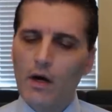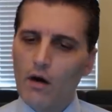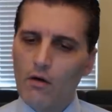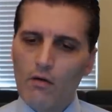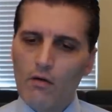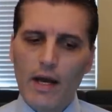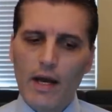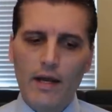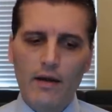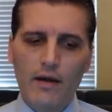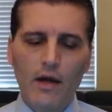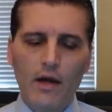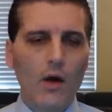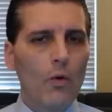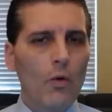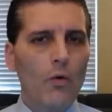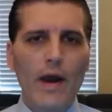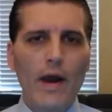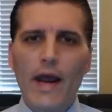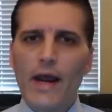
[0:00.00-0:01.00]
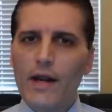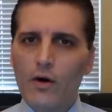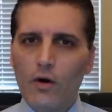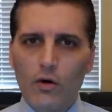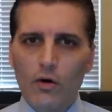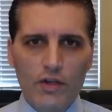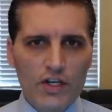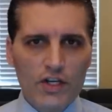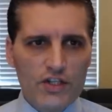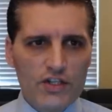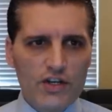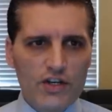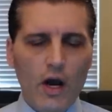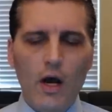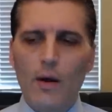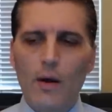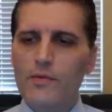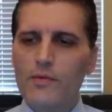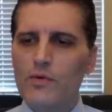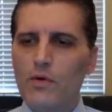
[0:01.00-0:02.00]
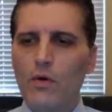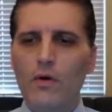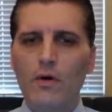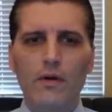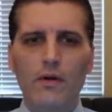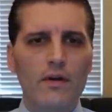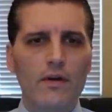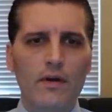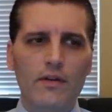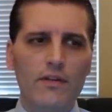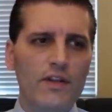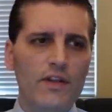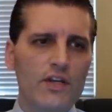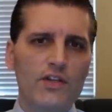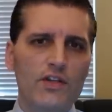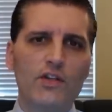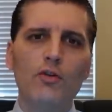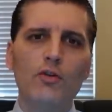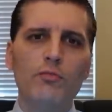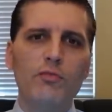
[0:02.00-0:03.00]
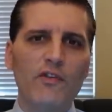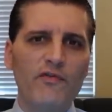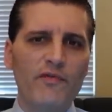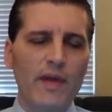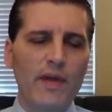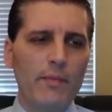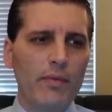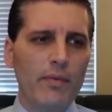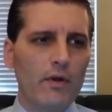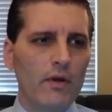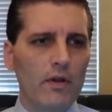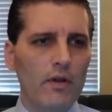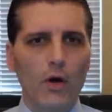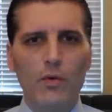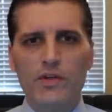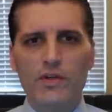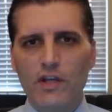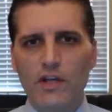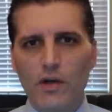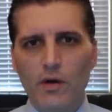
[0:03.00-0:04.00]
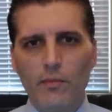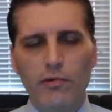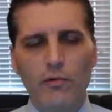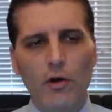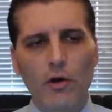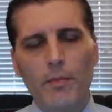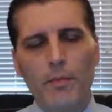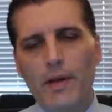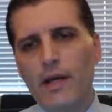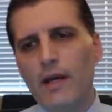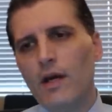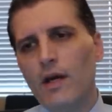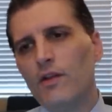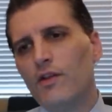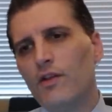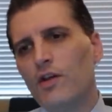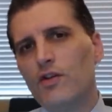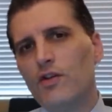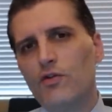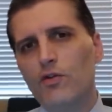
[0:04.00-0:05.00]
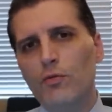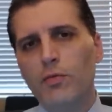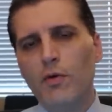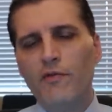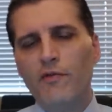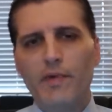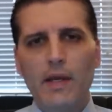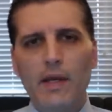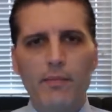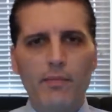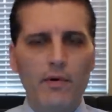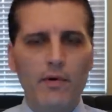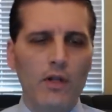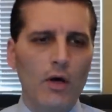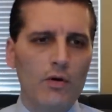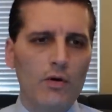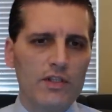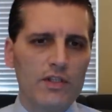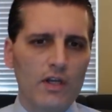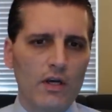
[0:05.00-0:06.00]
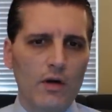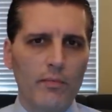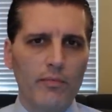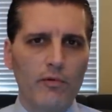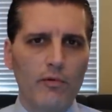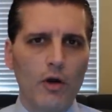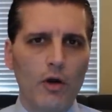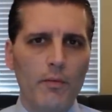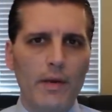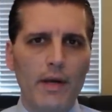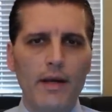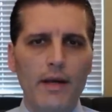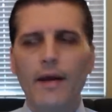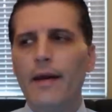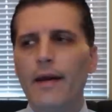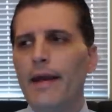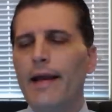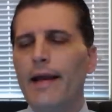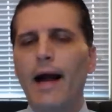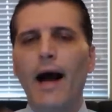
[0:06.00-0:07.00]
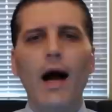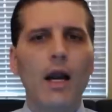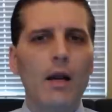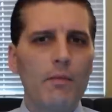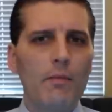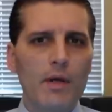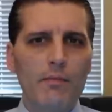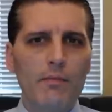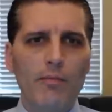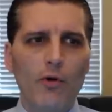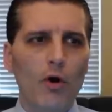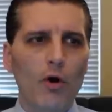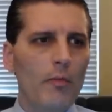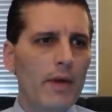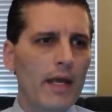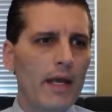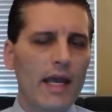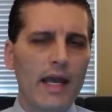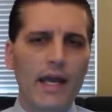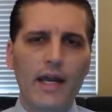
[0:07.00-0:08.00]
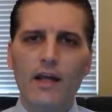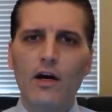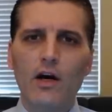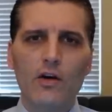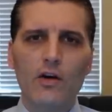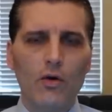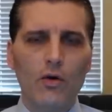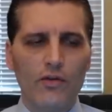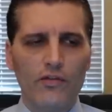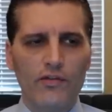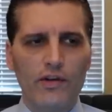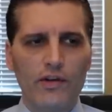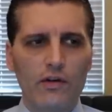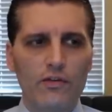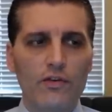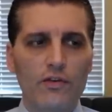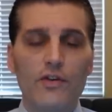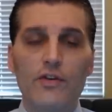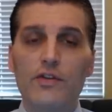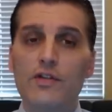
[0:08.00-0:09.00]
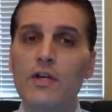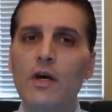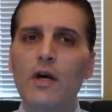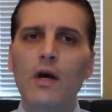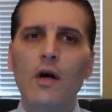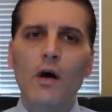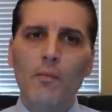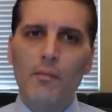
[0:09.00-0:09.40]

All right, we're adding all these jobs, uh, this group of people, lowest unemployment, this group of people, lowest unemployment, economy booming, hitting on all cylinders.